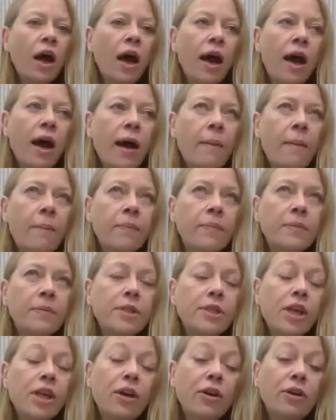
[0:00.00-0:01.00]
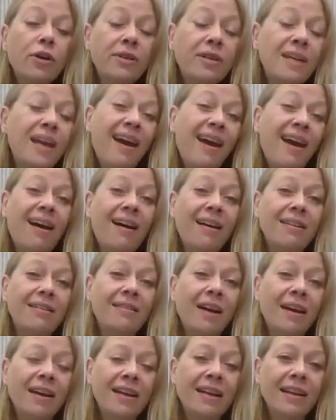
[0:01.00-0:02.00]
I
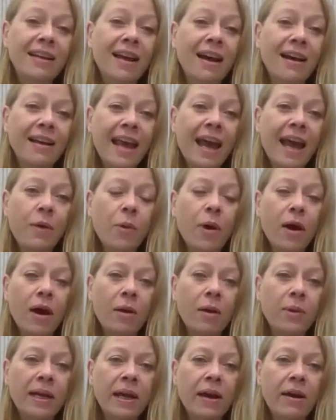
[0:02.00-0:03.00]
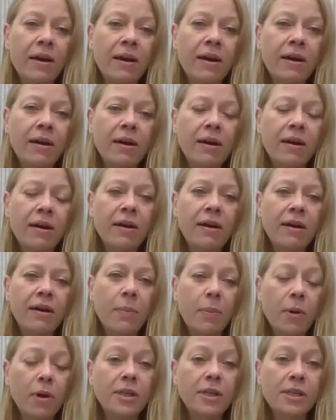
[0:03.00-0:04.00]
get why we are
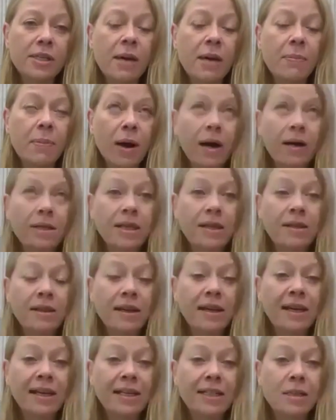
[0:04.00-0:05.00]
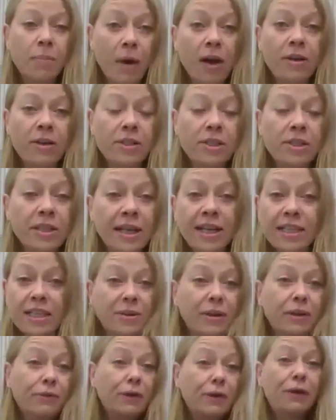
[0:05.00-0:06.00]
a party that is opposed to
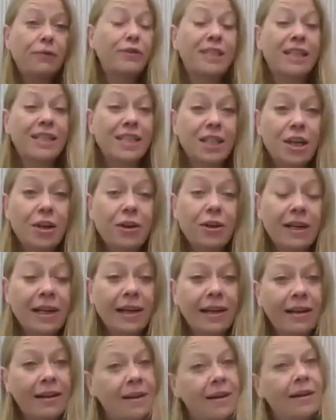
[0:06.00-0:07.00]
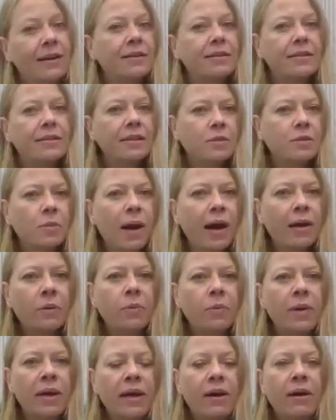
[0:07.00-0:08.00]
NATO. And obviously it's a nuclear alliance as well,
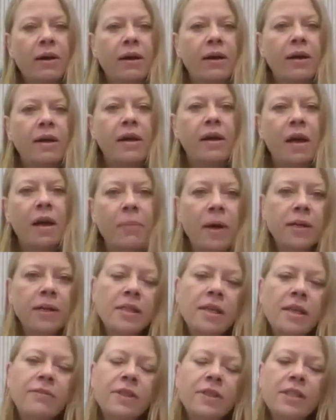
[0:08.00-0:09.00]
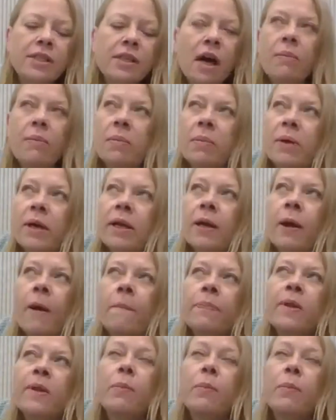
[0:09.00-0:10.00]
and we are a party of disarmament.
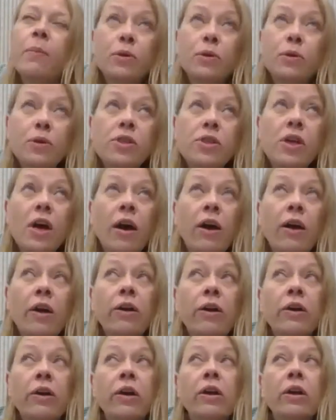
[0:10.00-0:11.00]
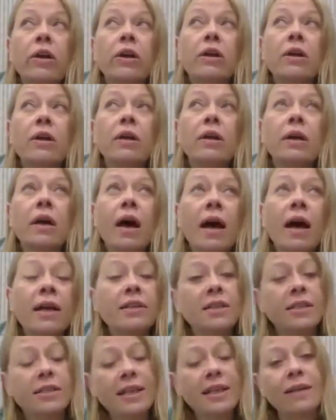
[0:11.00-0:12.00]
But also, I
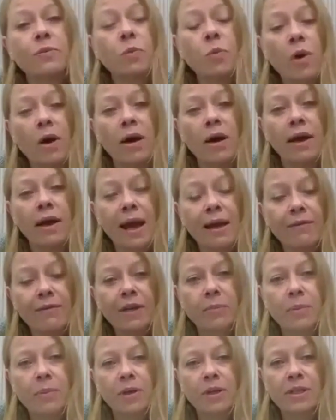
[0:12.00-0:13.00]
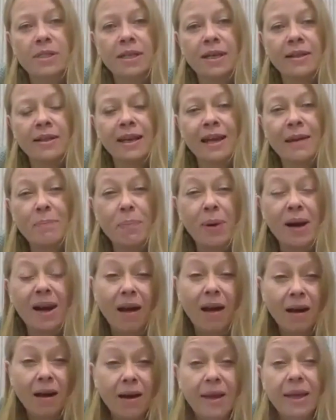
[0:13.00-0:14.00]
understand why having a policy that
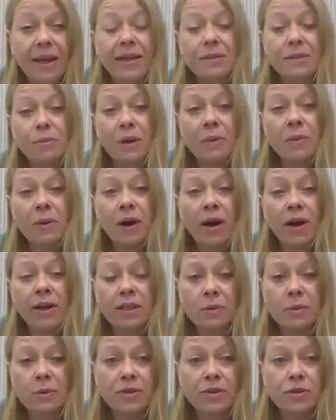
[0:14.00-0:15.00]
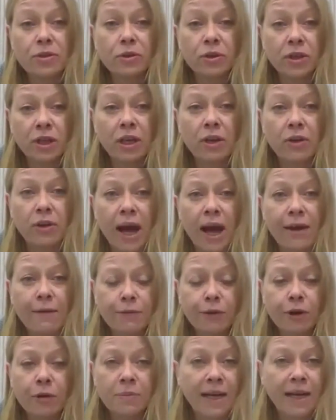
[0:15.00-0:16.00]
implied we were going to withdraw the UK
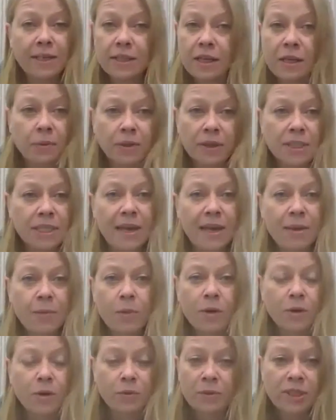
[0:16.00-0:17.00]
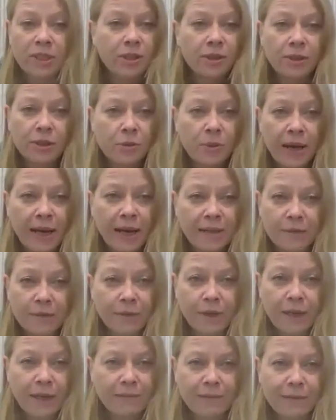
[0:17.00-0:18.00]
from NATO on day one, as soon as we had
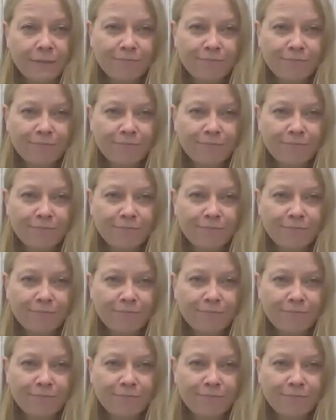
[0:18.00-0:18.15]
a